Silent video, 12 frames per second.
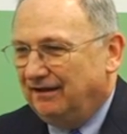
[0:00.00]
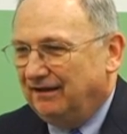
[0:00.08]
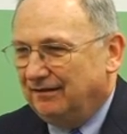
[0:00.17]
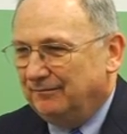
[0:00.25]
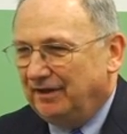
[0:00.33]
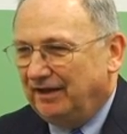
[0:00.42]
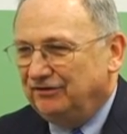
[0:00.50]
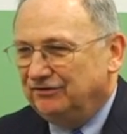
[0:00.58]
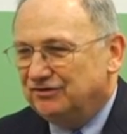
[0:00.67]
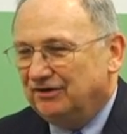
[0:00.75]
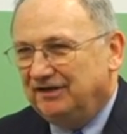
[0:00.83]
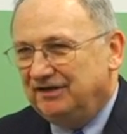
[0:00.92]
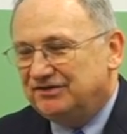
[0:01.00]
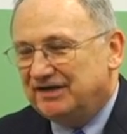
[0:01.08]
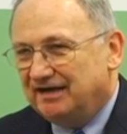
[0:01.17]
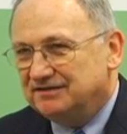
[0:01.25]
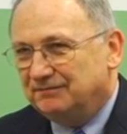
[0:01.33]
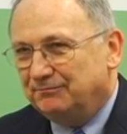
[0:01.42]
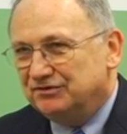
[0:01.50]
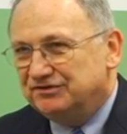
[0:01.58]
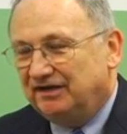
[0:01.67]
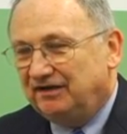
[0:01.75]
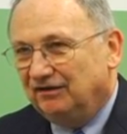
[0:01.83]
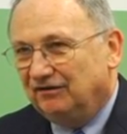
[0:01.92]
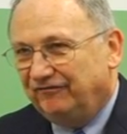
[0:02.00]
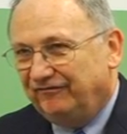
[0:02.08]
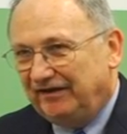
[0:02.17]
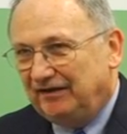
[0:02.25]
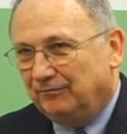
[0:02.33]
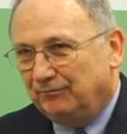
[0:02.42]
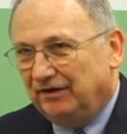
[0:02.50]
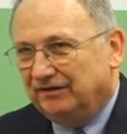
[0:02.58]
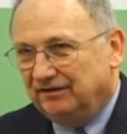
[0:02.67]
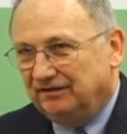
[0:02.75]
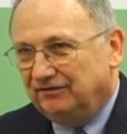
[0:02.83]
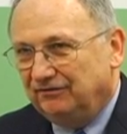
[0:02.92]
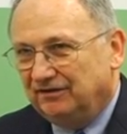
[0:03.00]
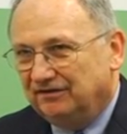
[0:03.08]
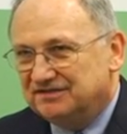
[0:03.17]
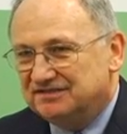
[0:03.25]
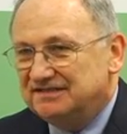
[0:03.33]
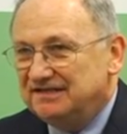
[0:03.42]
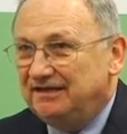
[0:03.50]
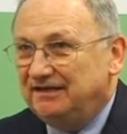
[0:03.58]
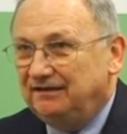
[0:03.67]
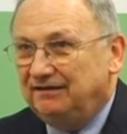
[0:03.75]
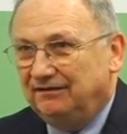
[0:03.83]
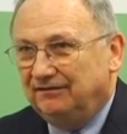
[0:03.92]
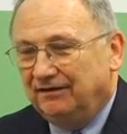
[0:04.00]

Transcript: um, and tr- each has a particular fingerprint that you can see